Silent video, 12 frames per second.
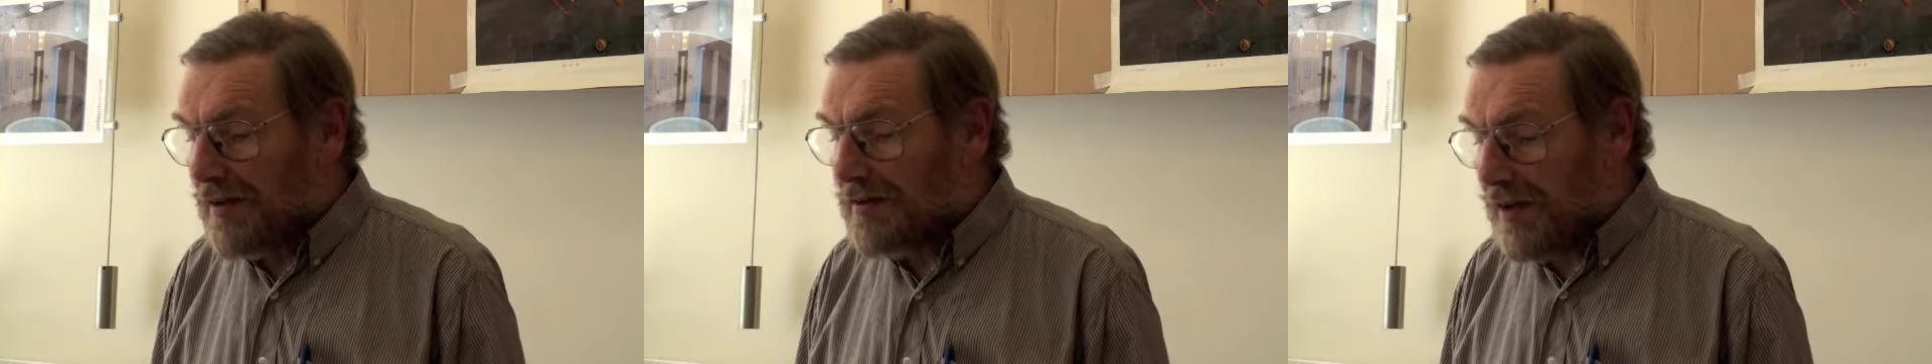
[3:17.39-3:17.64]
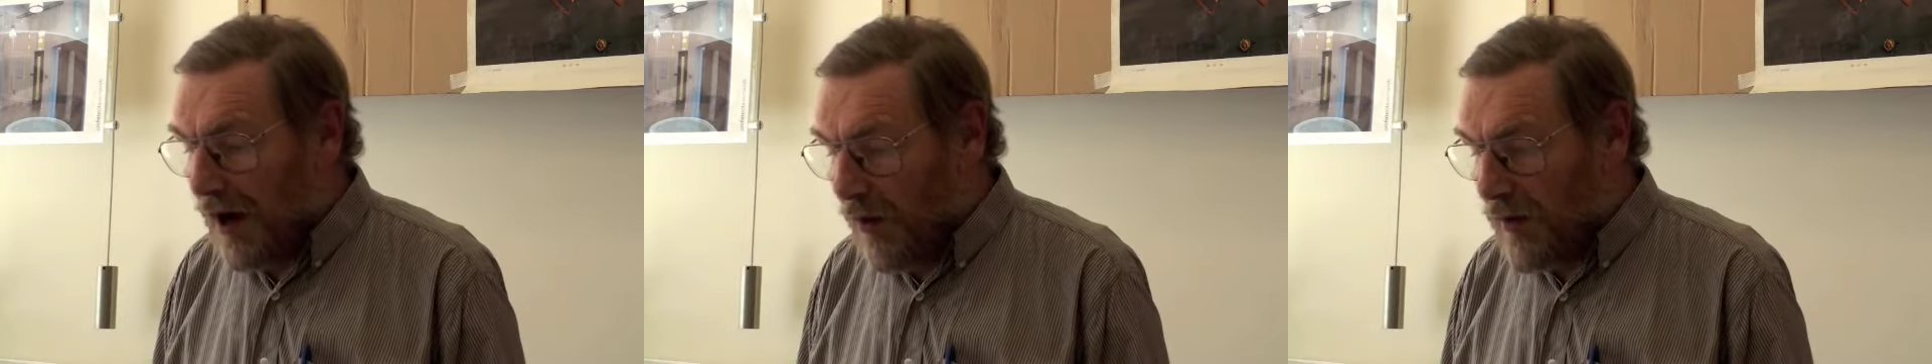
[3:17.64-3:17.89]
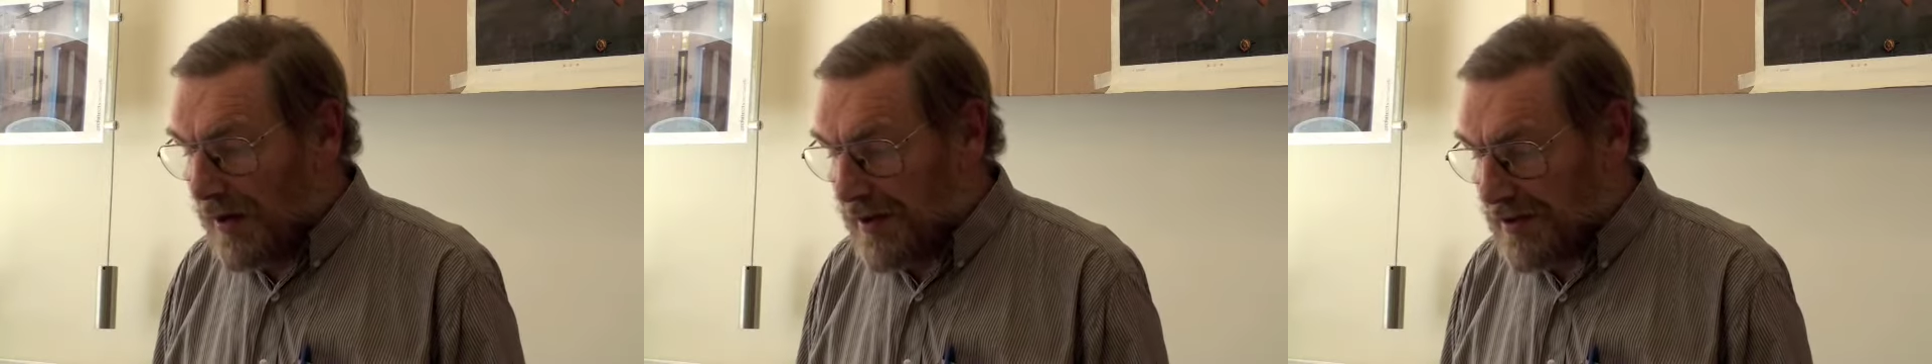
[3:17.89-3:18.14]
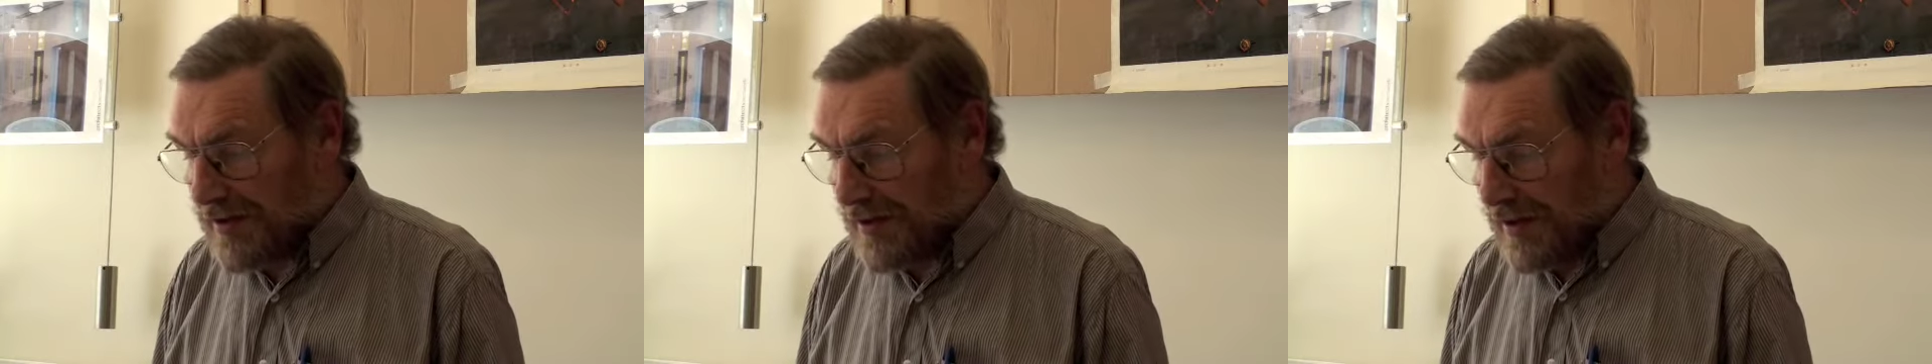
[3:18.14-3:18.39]

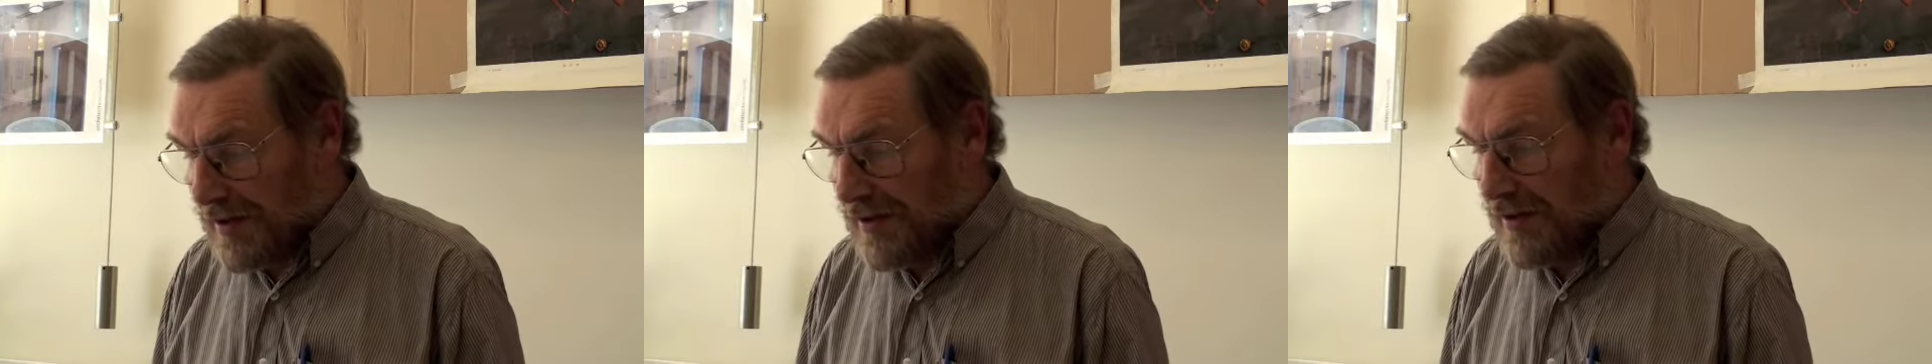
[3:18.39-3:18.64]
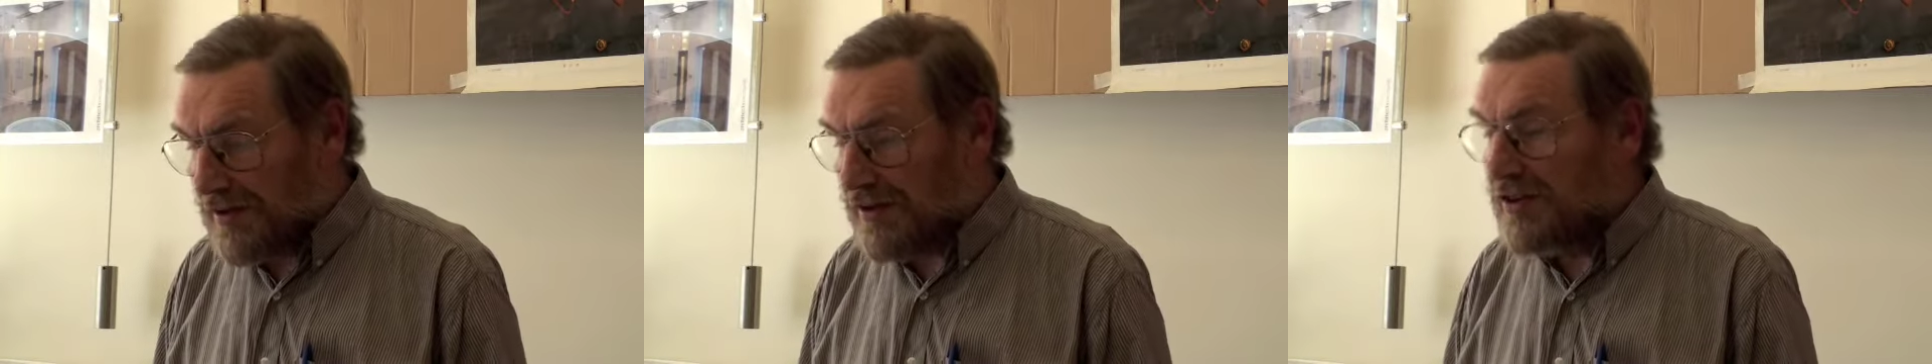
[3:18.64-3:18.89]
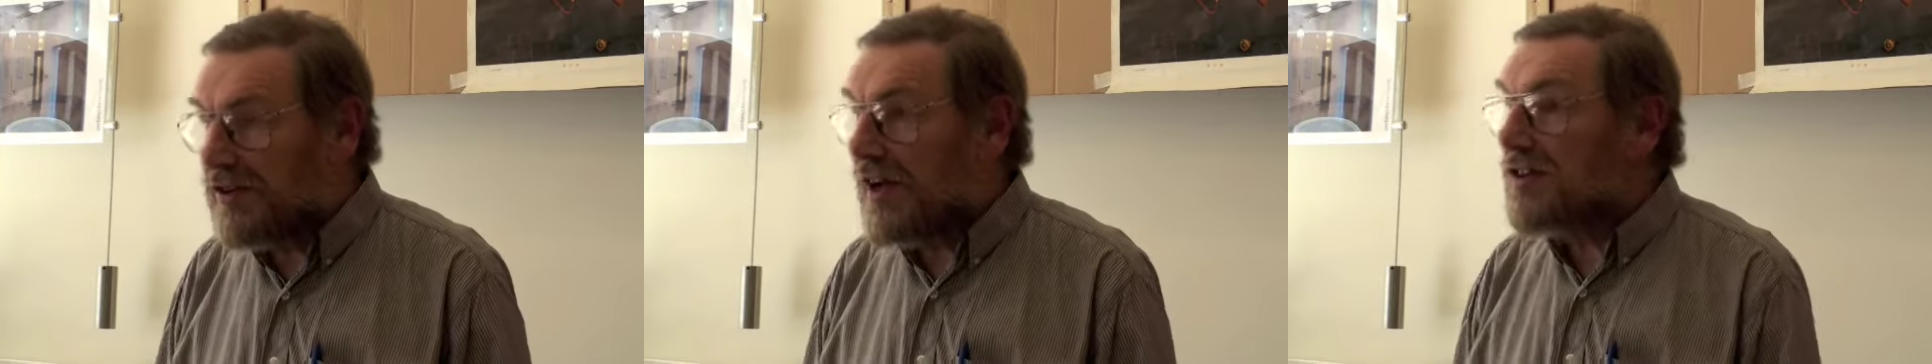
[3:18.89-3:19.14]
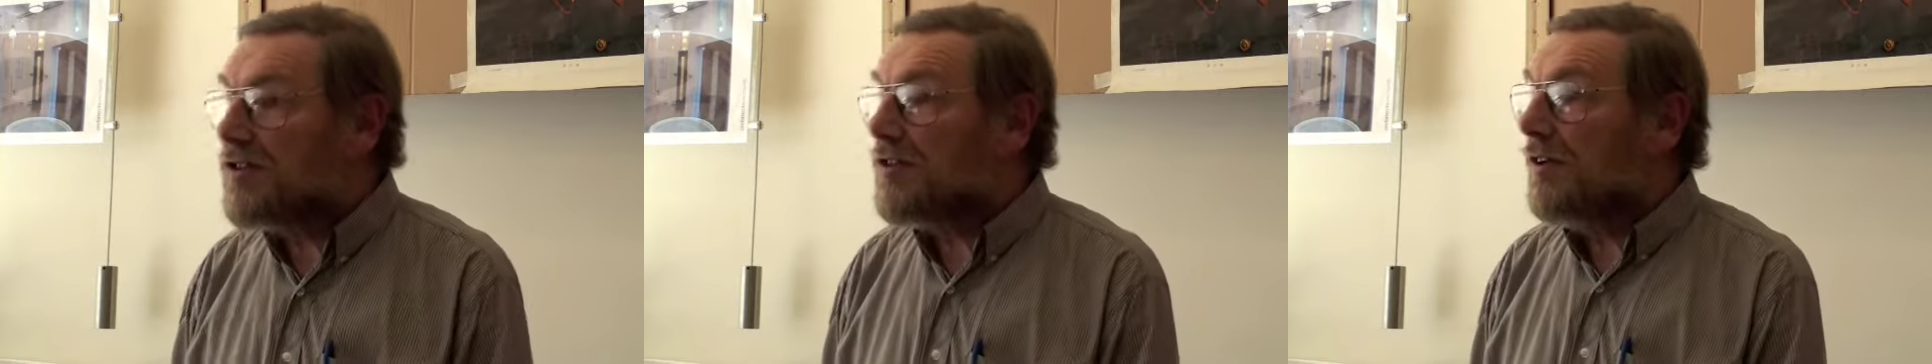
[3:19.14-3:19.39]
Darwin's
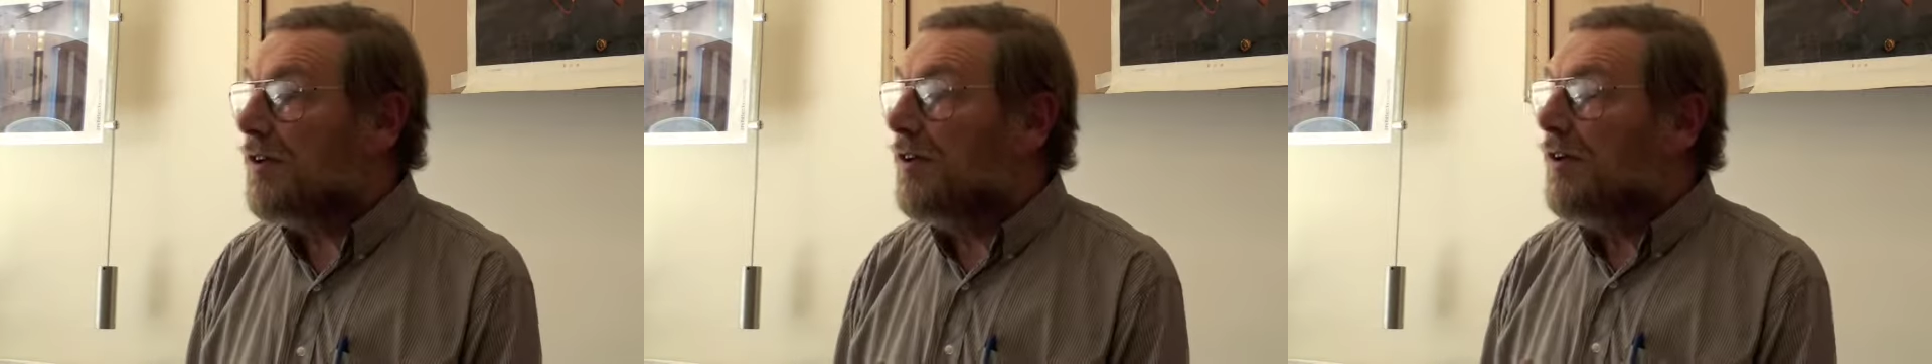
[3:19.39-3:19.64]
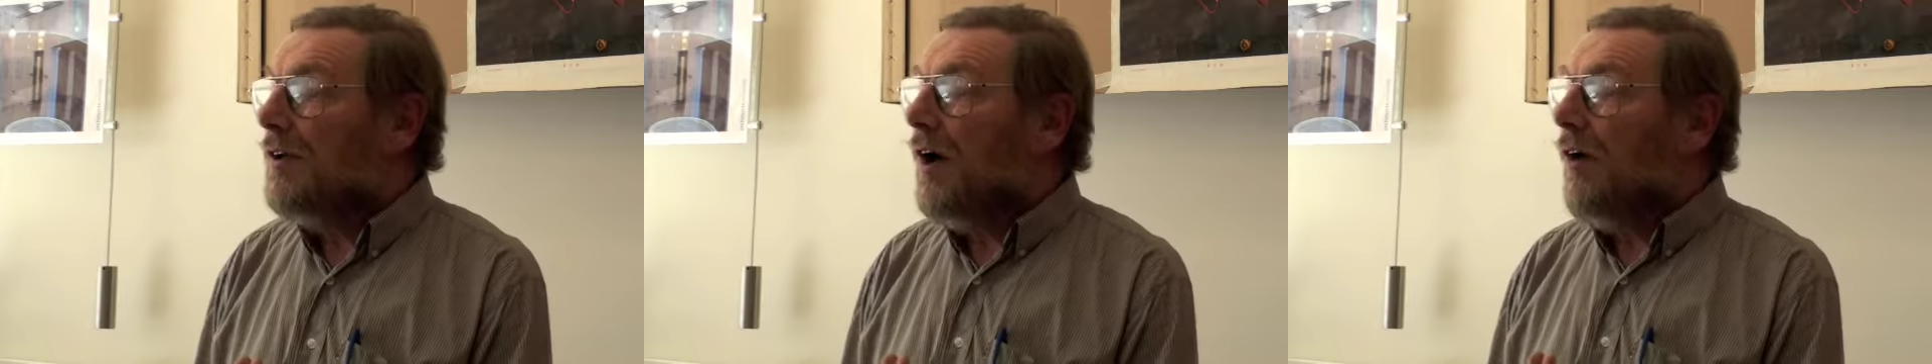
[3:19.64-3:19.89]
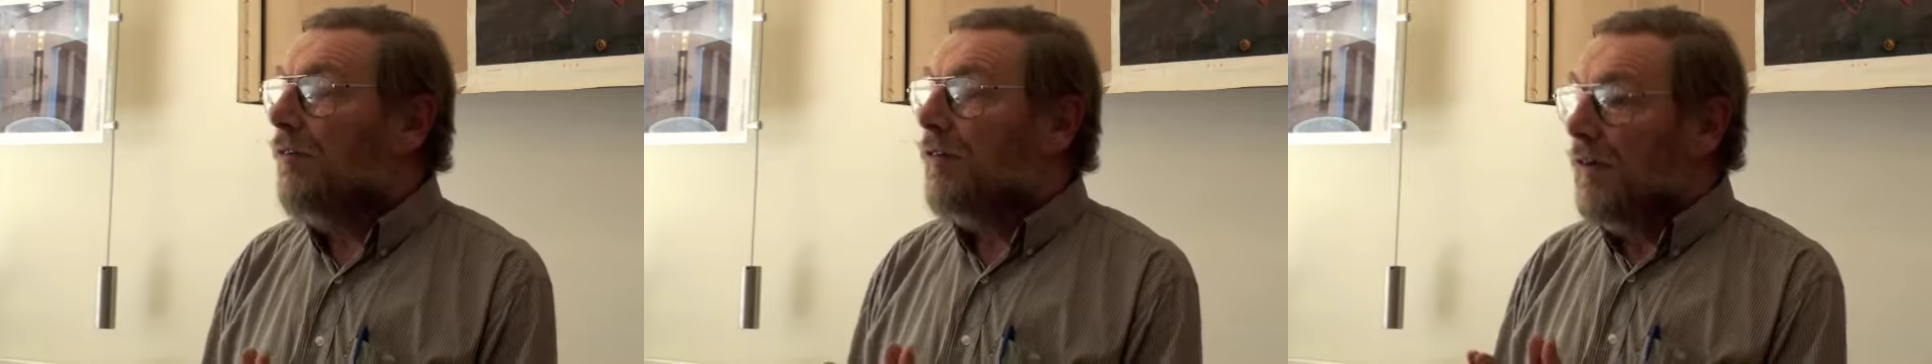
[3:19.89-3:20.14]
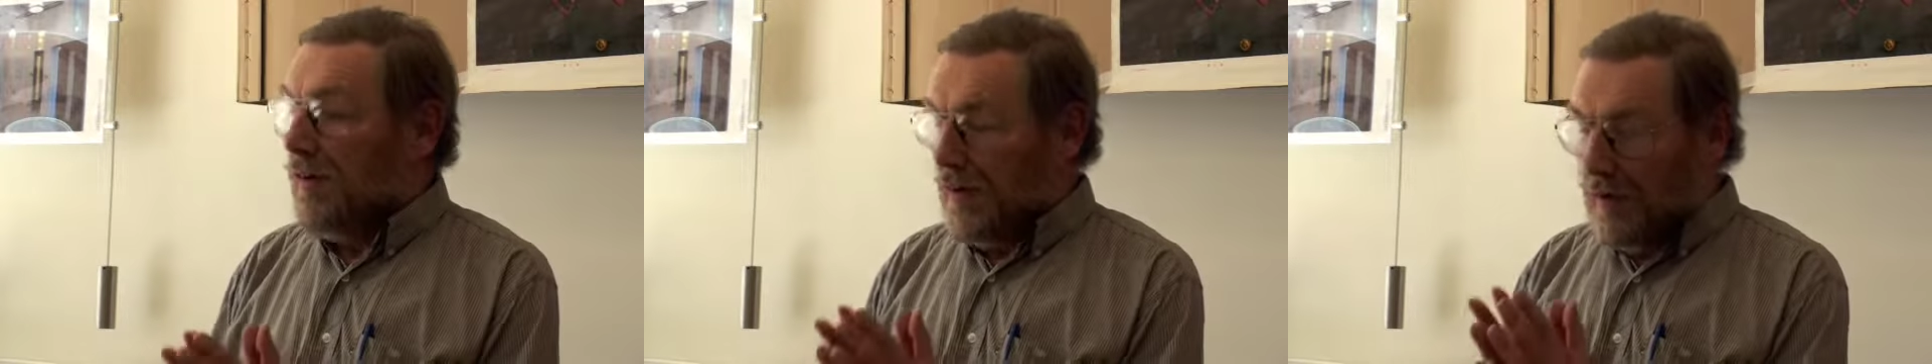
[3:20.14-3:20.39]
suggestion of